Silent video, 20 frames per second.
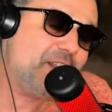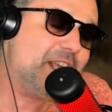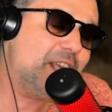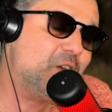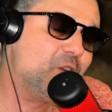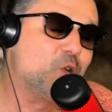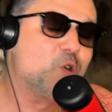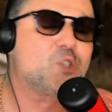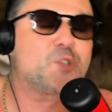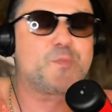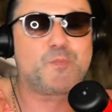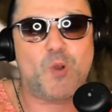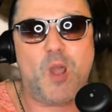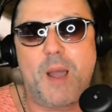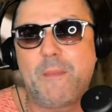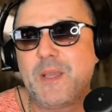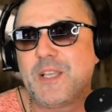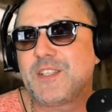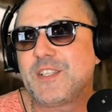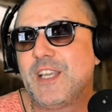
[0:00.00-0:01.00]
looks
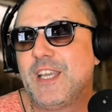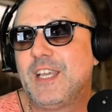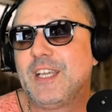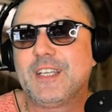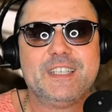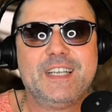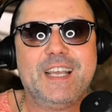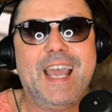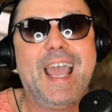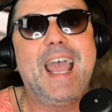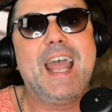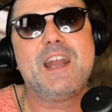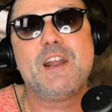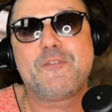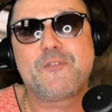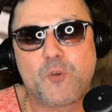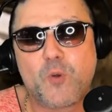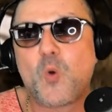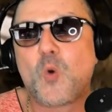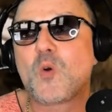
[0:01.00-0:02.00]
promising. And
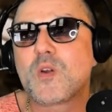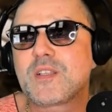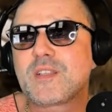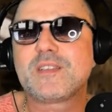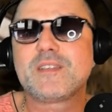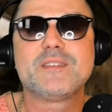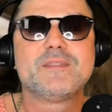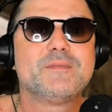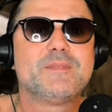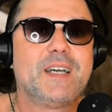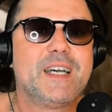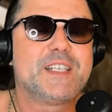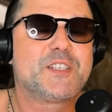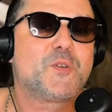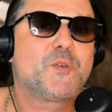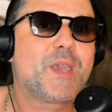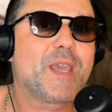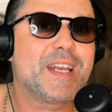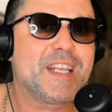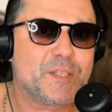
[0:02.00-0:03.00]
of course, as
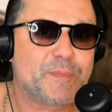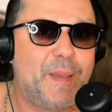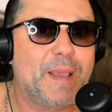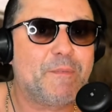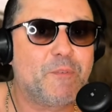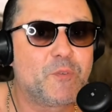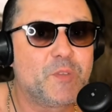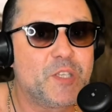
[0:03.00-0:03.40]
you can expect from this